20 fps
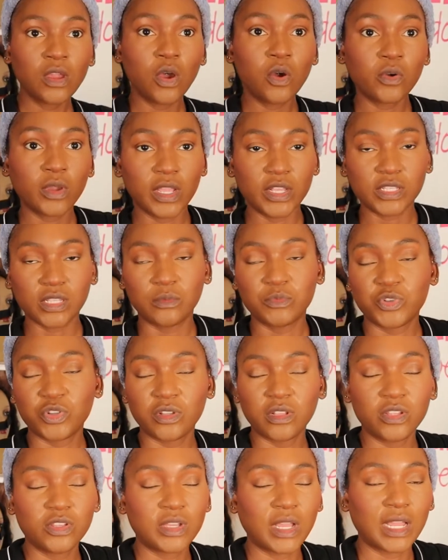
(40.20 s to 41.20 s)
Okay, so I'm sure
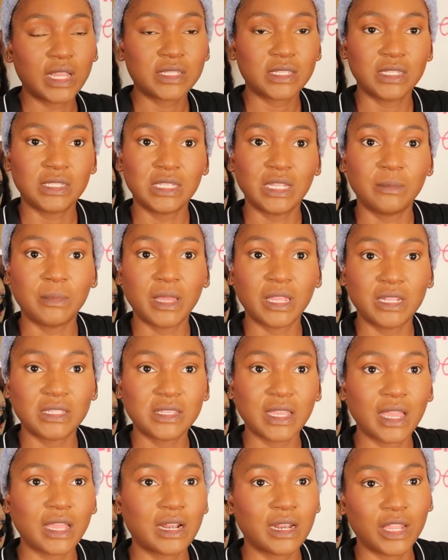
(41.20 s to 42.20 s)
that you guys can tell by the
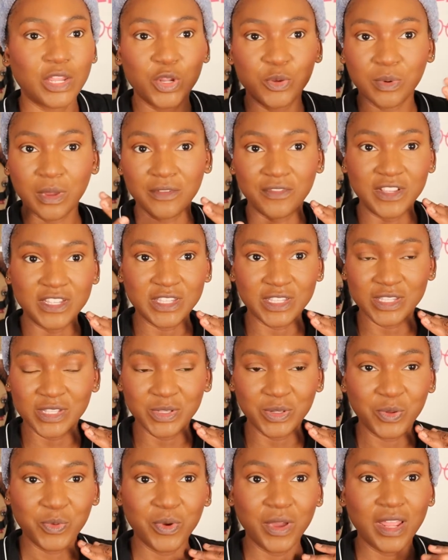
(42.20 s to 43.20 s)
title. I know my face looks a
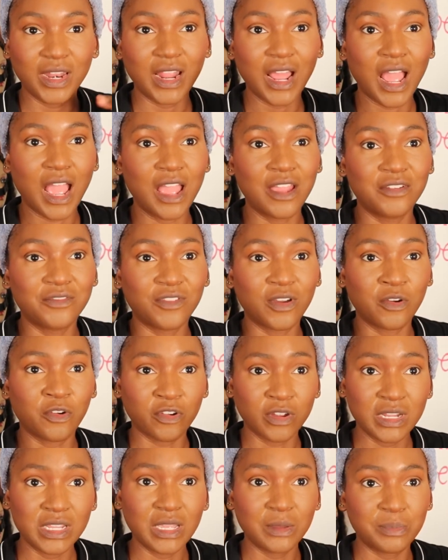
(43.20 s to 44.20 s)
little wet. I've
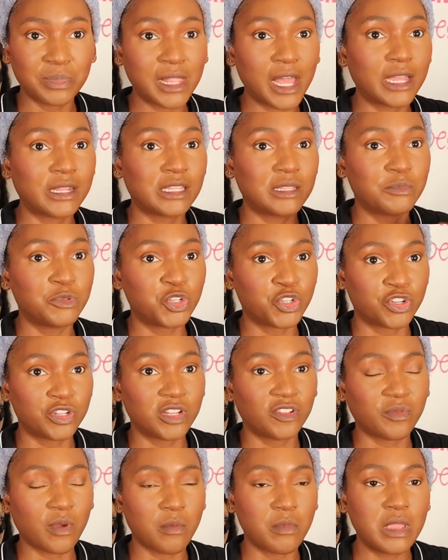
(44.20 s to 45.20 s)
already applied the
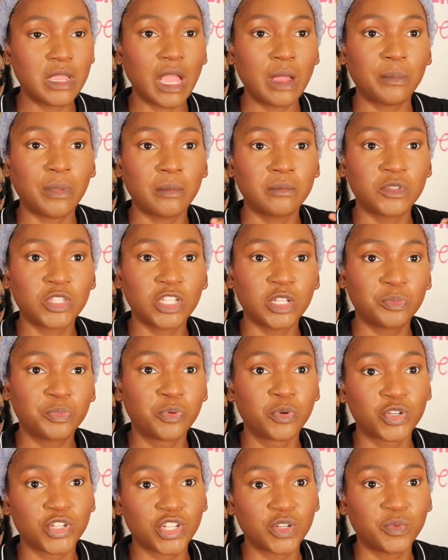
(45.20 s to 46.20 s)
majority of my makeup. I'm to the
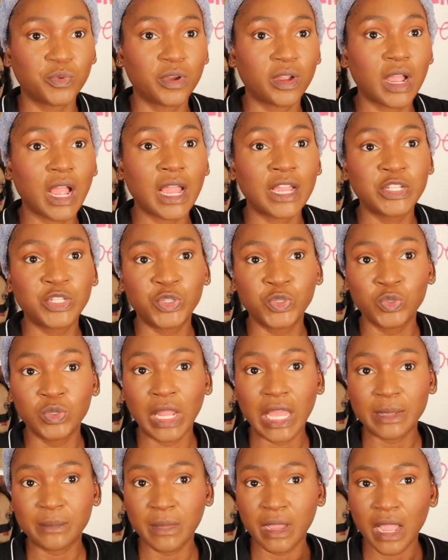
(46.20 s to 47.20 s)
portion where I do
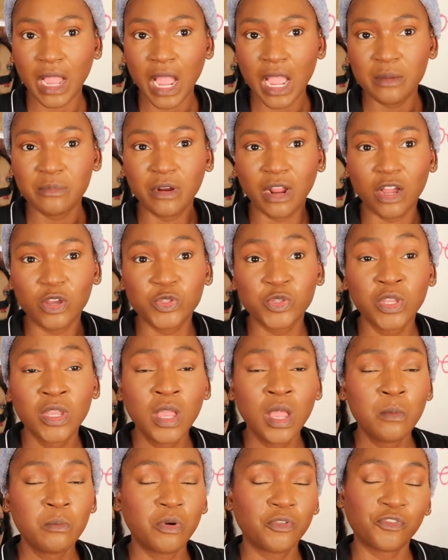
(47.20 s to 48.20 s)
like my eyebrows
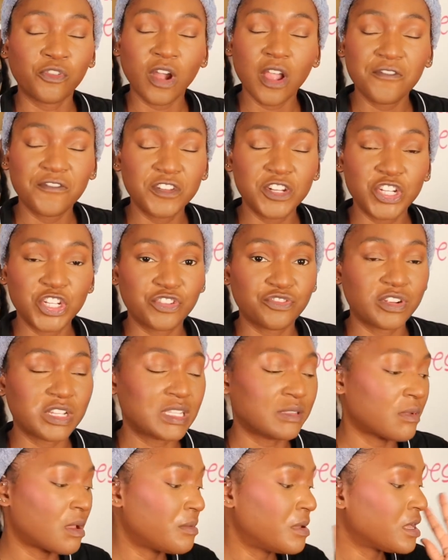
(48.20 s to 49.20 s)
before I finish the
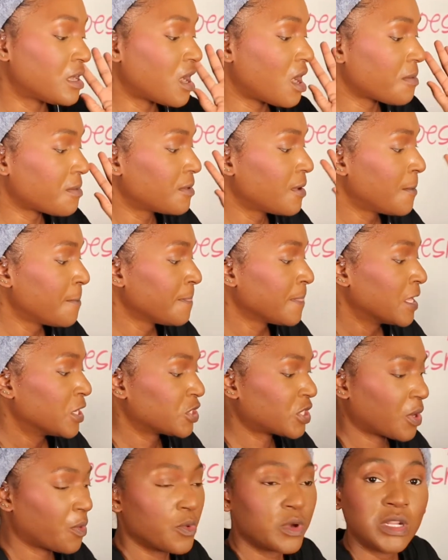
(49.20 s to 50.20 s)
rest of my makeup.
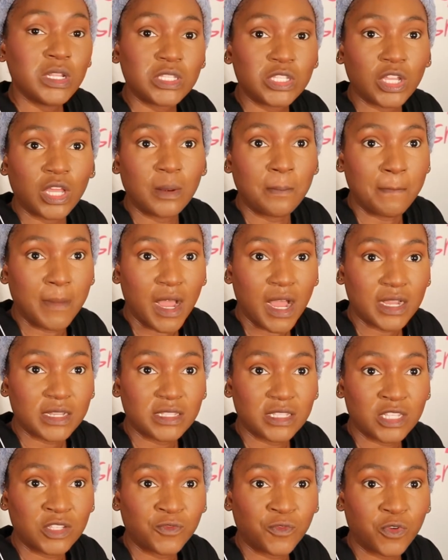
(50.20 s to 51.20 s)
So I wanted to unbox
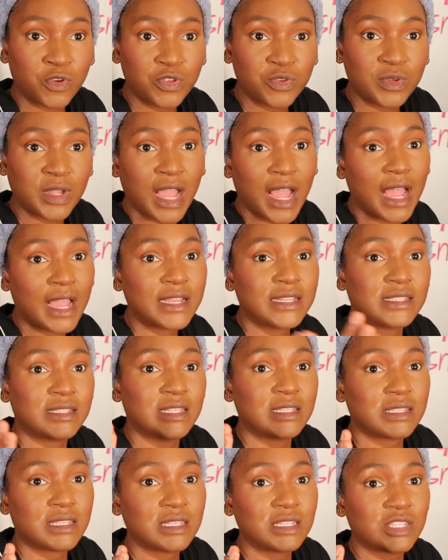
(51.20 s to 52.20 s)
this for you guys.
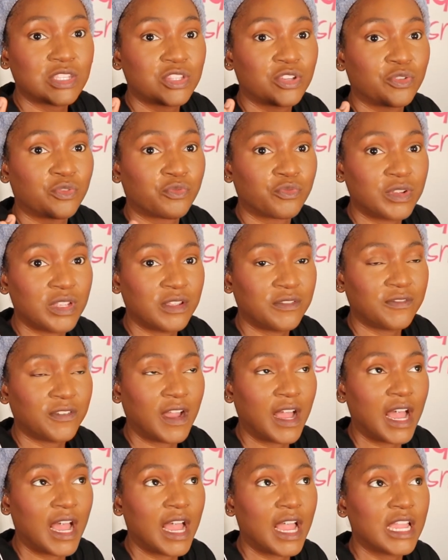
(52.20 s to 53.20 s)
This is the
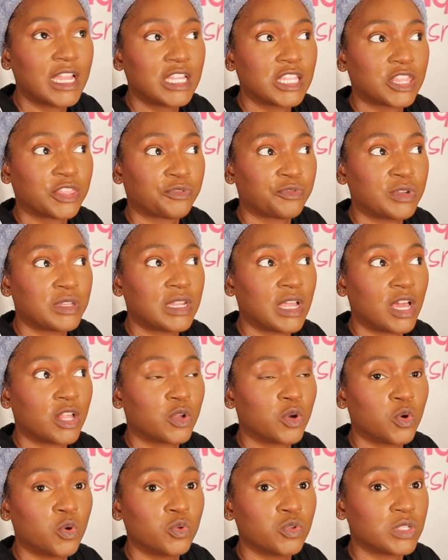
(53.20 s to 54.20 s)
Refy
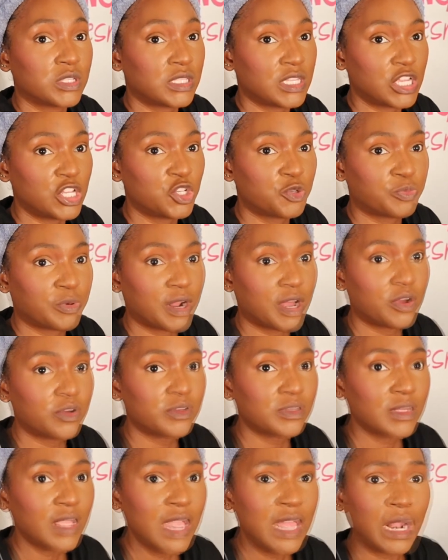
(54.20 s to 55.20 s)
3.0 Stage
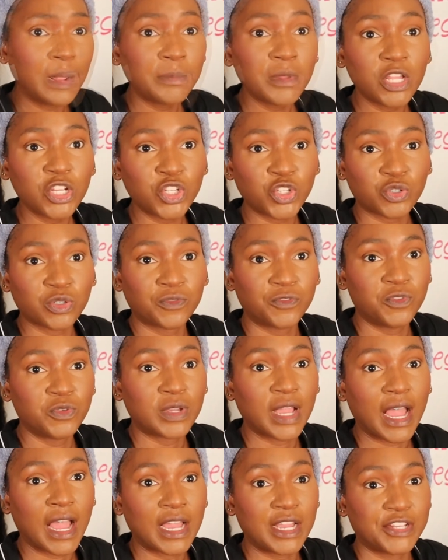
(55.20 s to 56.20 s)
Brows. And I'm not sure if you
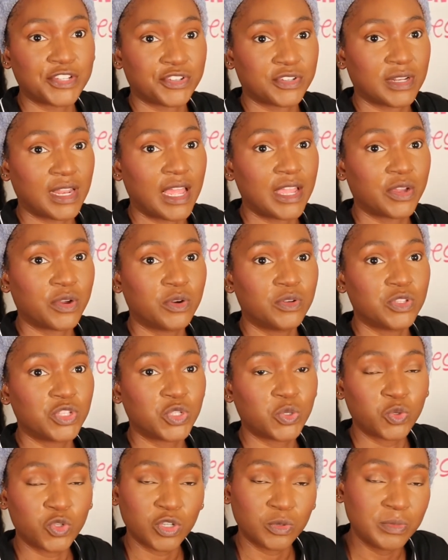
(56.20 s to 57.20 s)
guys are like on
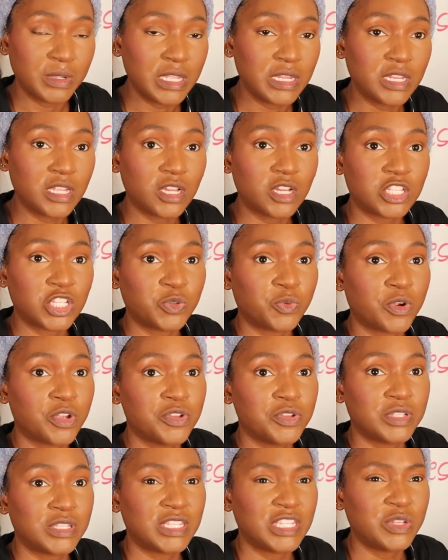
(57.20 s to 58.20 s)
social media to where
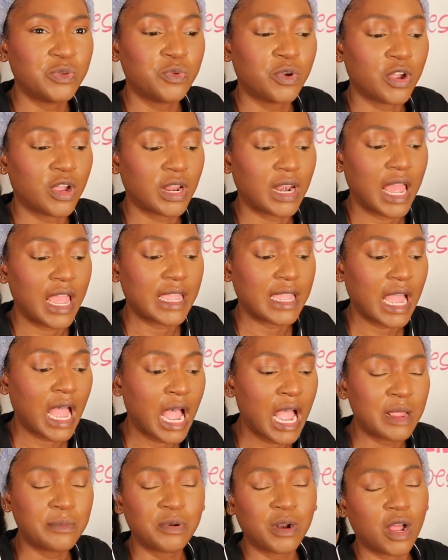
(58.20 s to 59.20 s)
you see where like
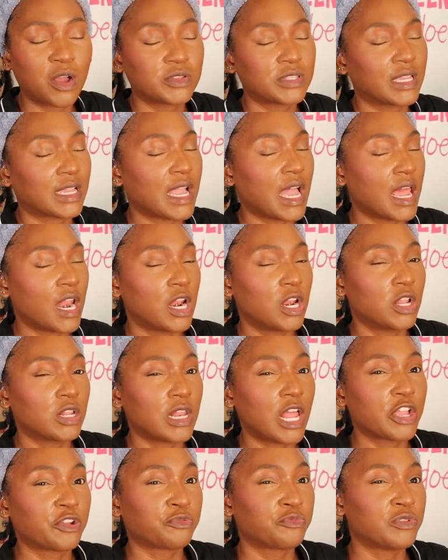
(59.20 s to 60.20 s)
eyebrows that kind of look
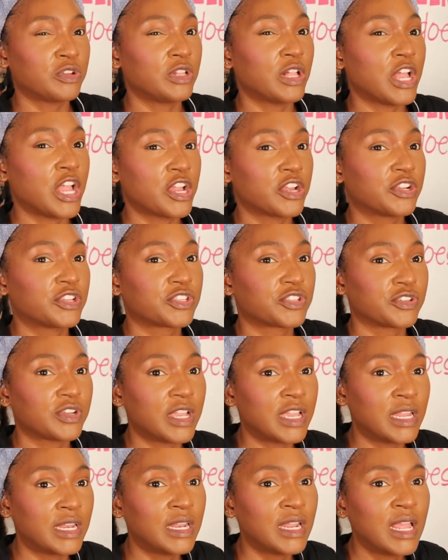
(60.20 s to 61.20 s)
like real hairs are
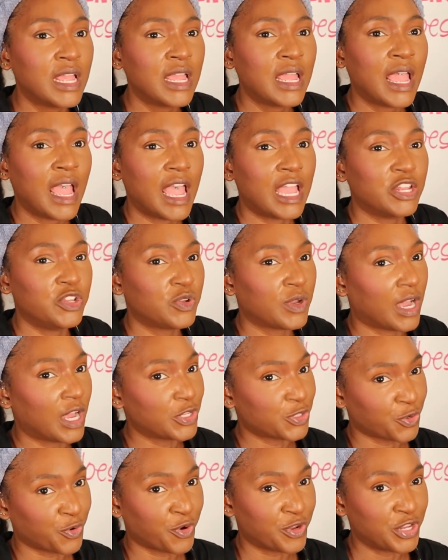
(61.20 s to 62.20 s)
in. And you
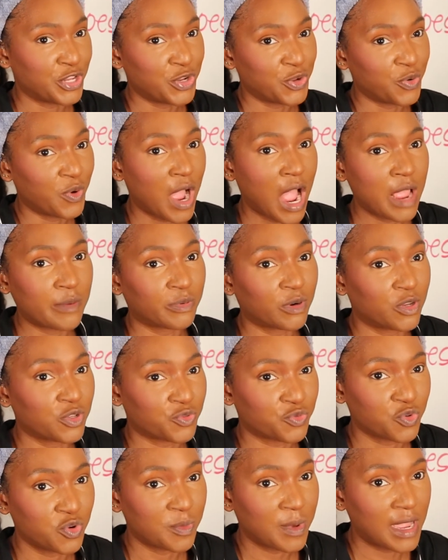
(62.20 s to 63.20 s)
guys already know
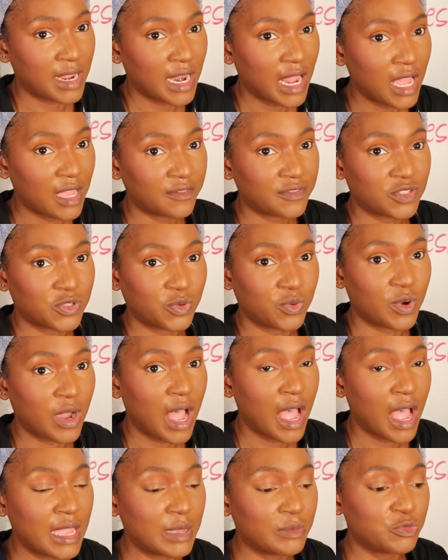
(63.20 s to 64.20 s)
eyebrows ruin my life. So
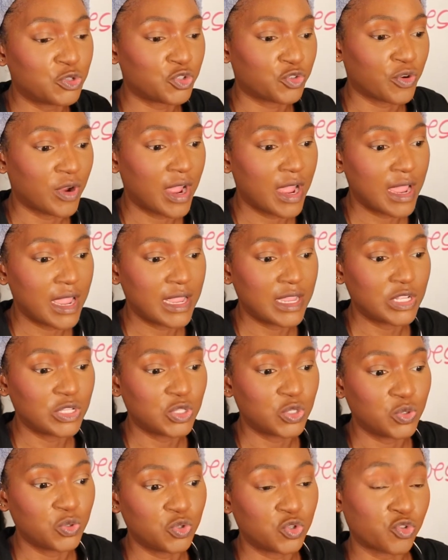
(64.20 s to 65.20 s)
am trying
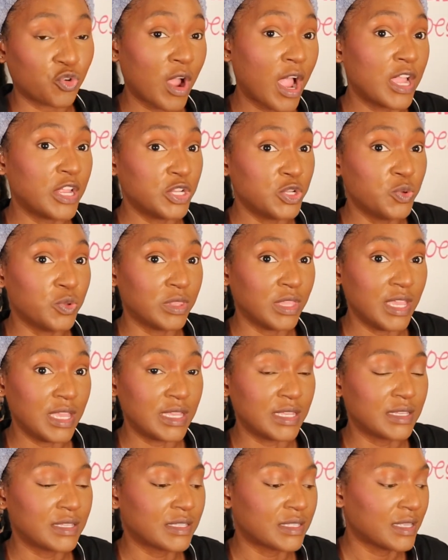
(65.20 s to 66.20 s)
to try new
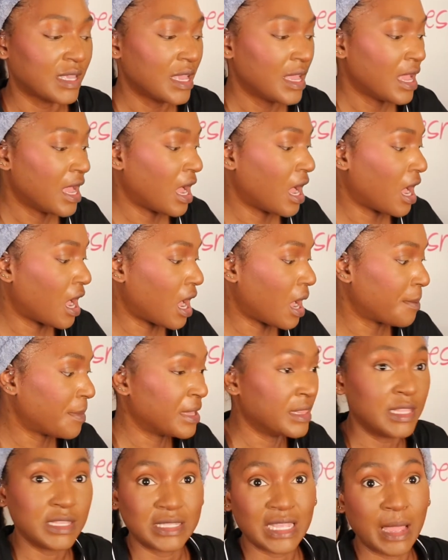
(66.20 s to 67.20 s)
things.
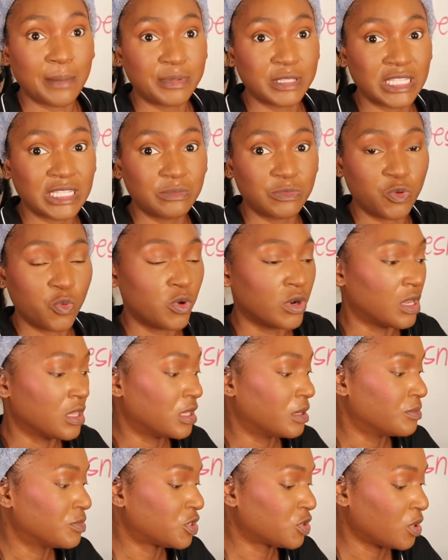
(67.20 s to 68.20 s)
And this happens to be one of
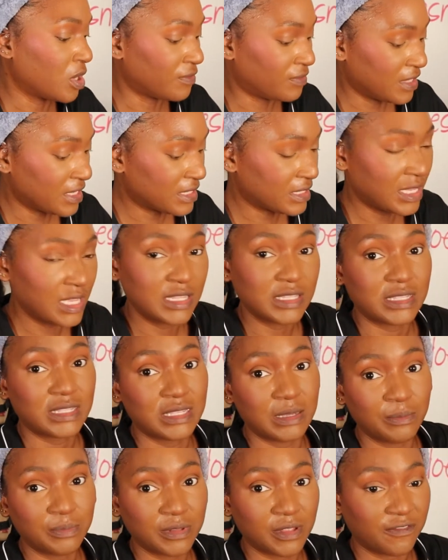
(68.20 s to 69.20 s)
them. So if this can
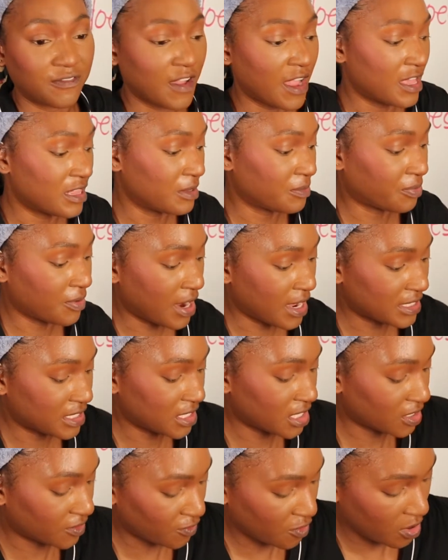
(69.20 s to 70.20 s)
simplify the
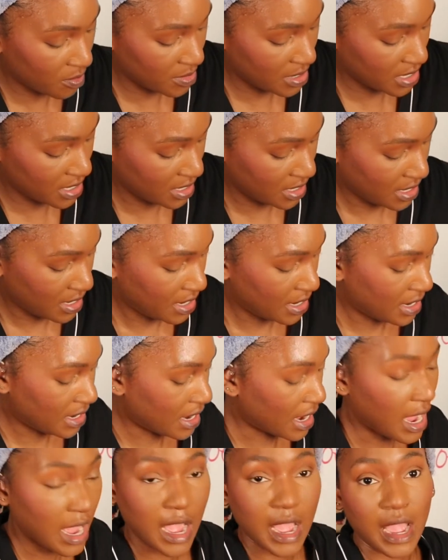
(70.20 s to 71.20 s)
process for me,
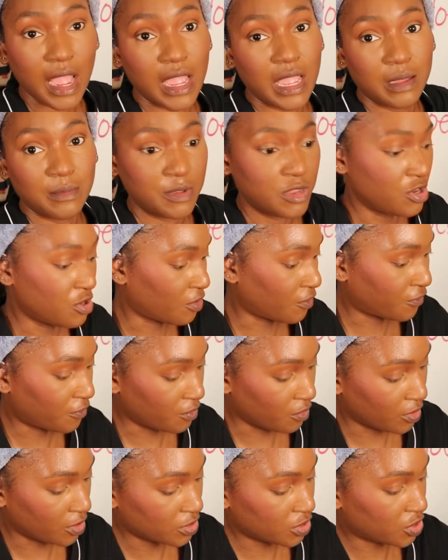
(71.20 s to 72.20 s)
I am here
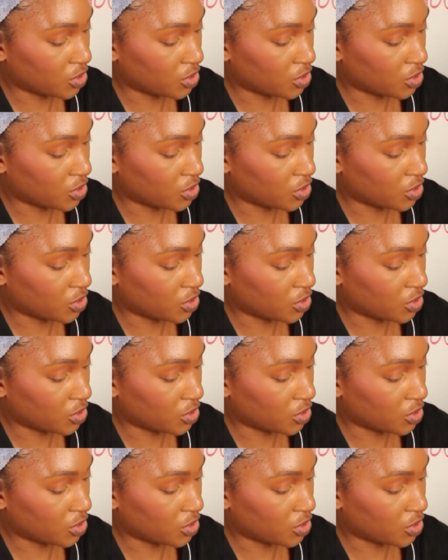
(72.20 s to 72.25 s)
for it.